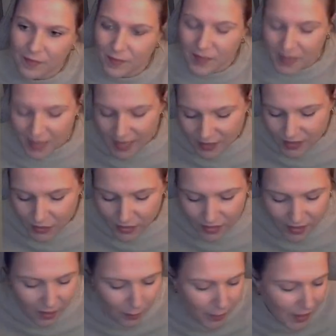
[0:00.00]
I also
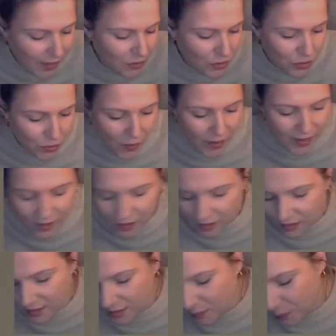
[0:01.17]
think about drawing
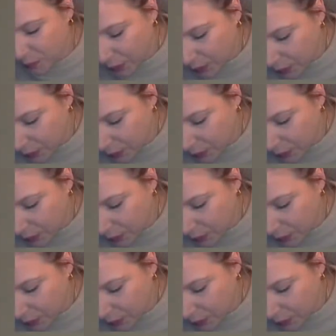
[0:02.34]
Prue